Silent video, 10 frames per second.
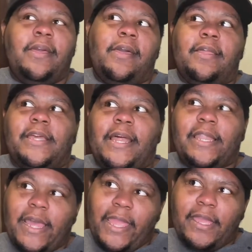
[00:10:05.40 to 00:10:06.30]
that I
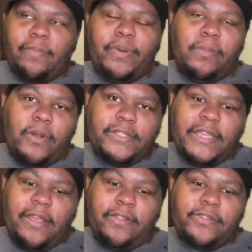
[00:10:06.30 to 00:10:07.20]
like and put them all
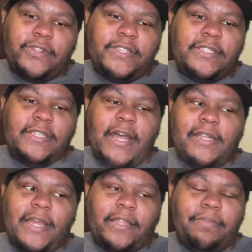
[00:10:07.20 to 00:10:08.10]
together. So this is kind of
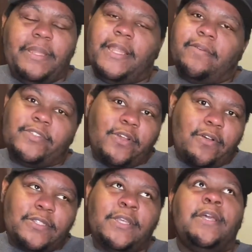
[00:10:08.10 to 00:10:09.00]
like the beloved
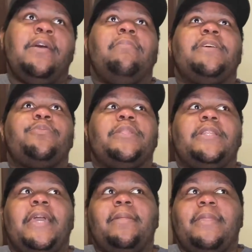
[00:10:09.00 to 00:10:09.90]
sauce. mixed with the
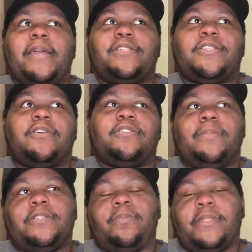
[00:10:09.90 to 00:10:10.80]
Dane Dash sauce,
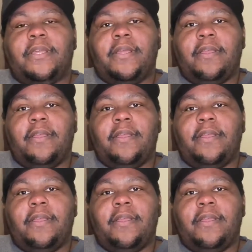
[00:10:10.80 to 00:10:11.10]
mixed with the